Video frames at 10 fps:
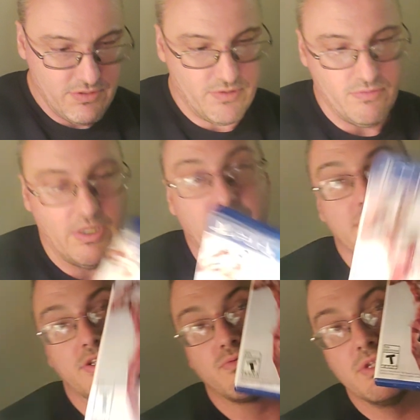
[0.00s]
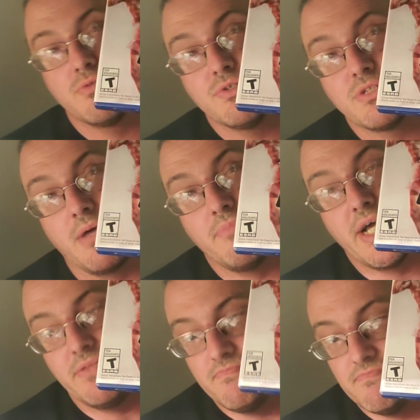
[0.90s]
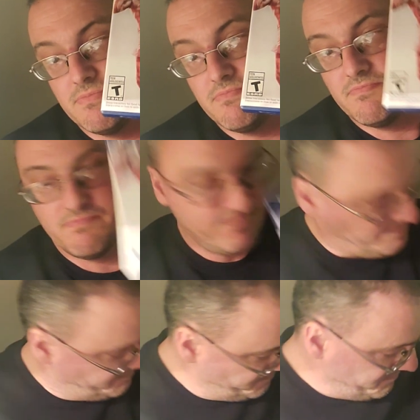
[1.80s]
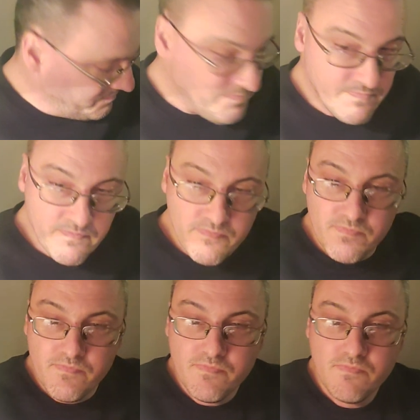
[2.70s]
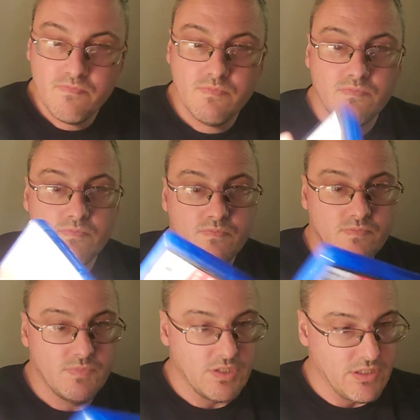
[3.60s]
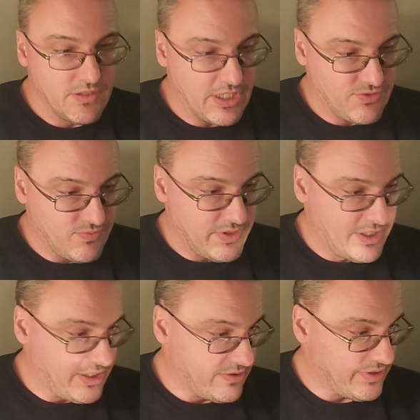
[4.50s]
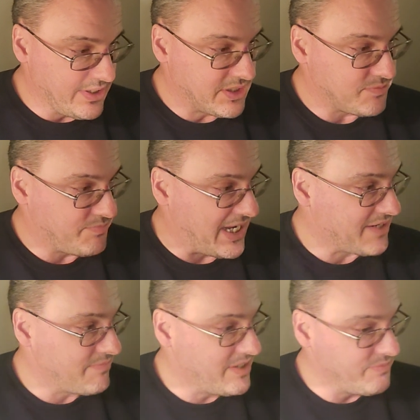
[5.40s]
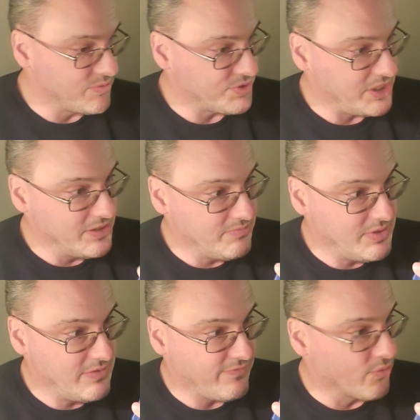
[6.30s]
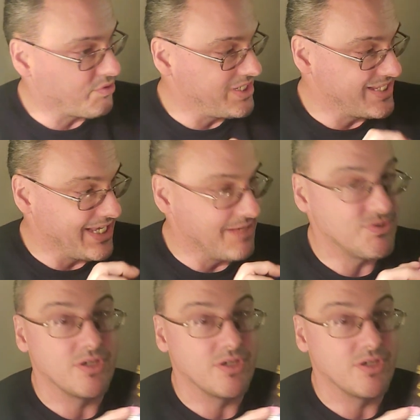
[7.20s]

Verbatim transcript: So I like this one. This one's not bad. Uh, next one here is Pac-Man Museum. 14 games